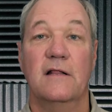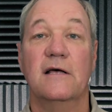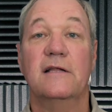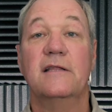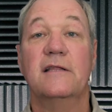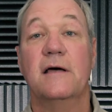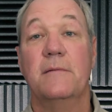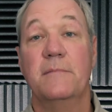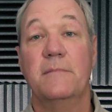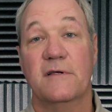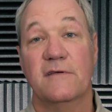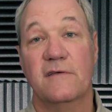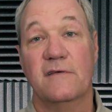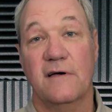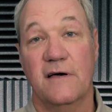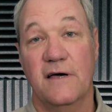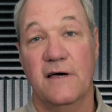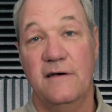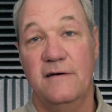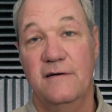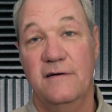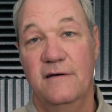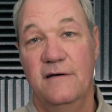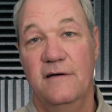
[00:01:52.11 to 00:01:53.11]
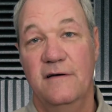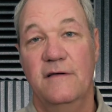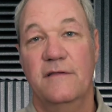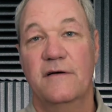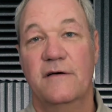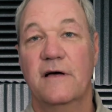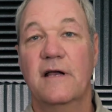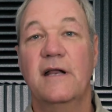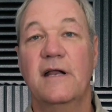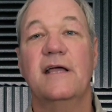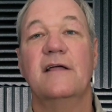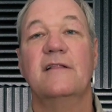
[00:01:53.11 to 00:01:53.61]
And let them decide.
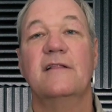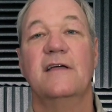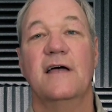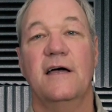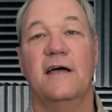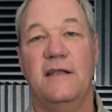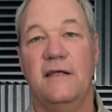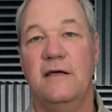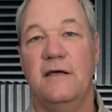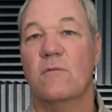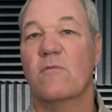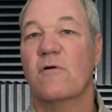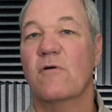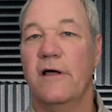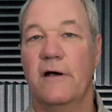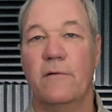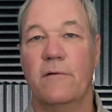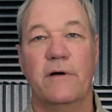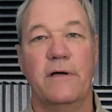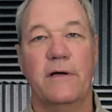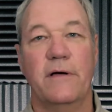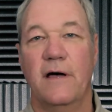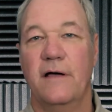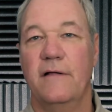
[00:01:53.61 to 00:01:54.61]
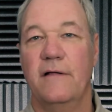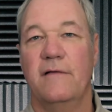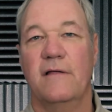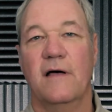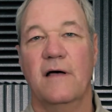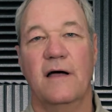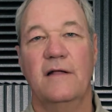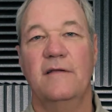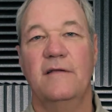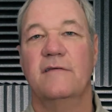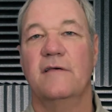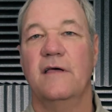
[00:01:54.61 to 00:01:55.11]
They're going to get the idea right away.
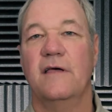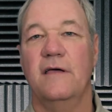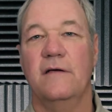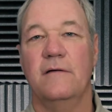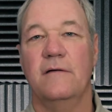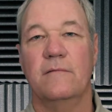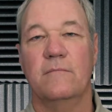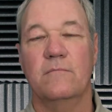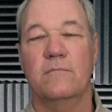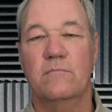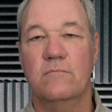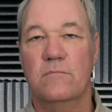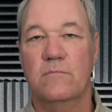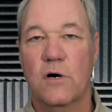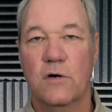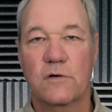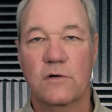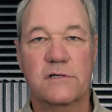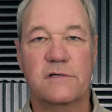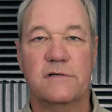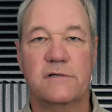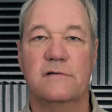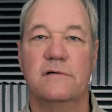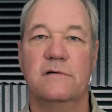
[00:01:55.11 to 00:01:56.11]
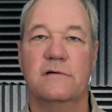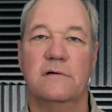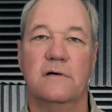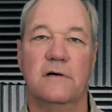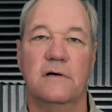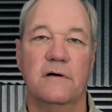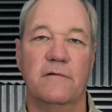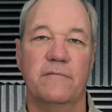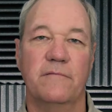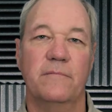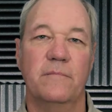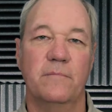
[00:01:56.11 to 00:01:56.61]
I'd say most
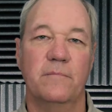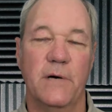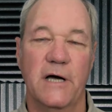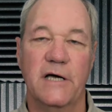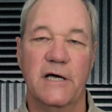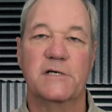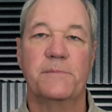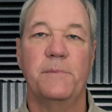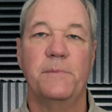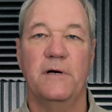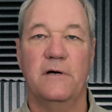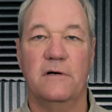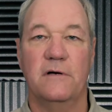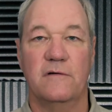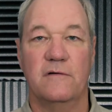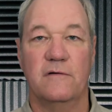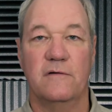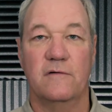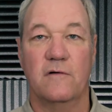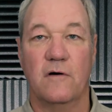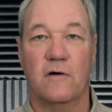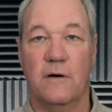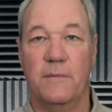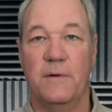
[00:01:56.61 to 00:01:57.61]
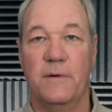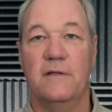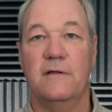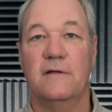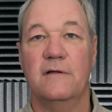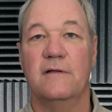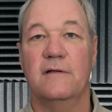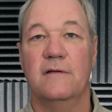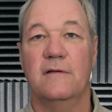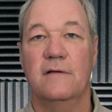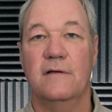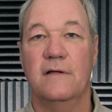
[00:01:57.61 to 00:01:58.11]
of my experience has taught me
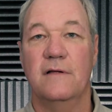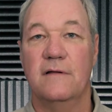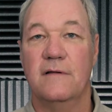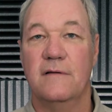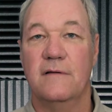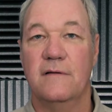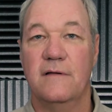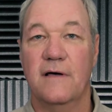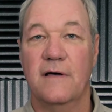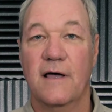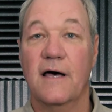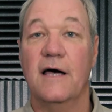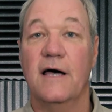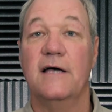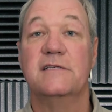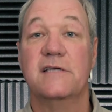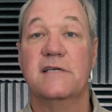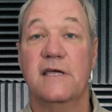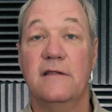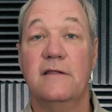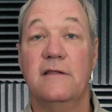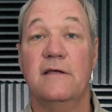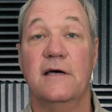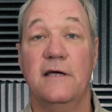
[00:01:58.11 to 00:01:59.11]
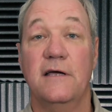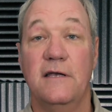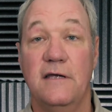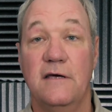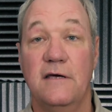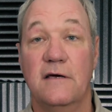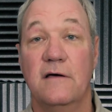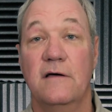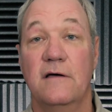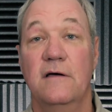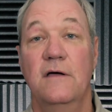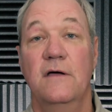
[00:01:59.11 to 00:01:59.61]
that the guys get the
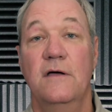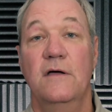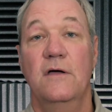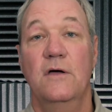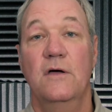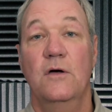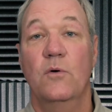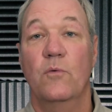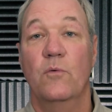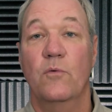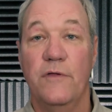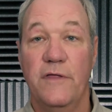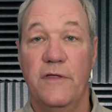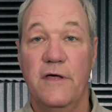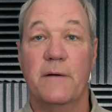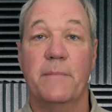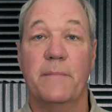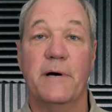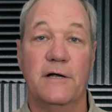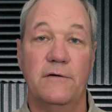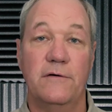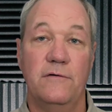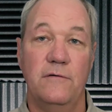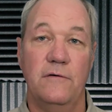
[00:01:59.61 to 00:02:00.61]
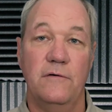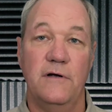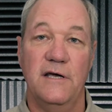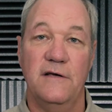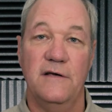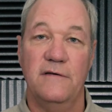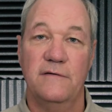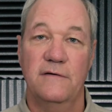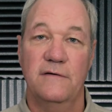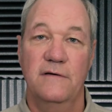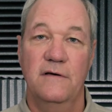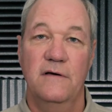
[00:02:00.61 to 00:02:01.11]
idea within about 2
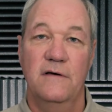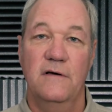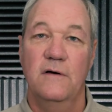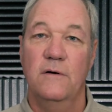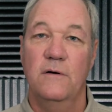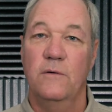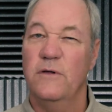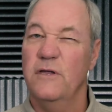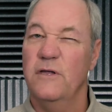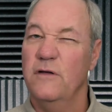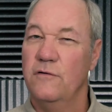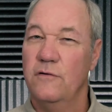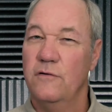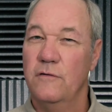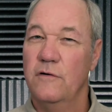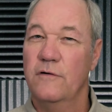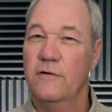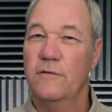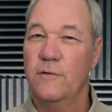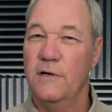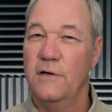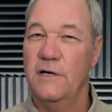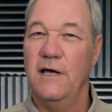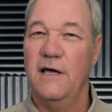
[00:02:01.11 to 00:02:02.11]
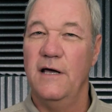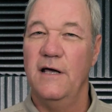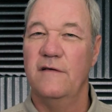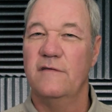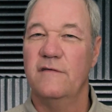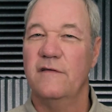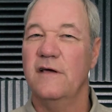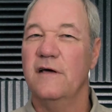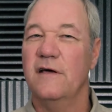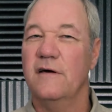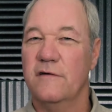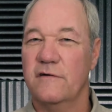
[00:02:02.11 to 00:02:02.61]
days. Within 2 to 3
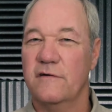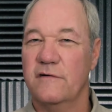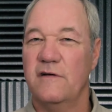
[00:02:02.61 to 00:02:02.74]
days, they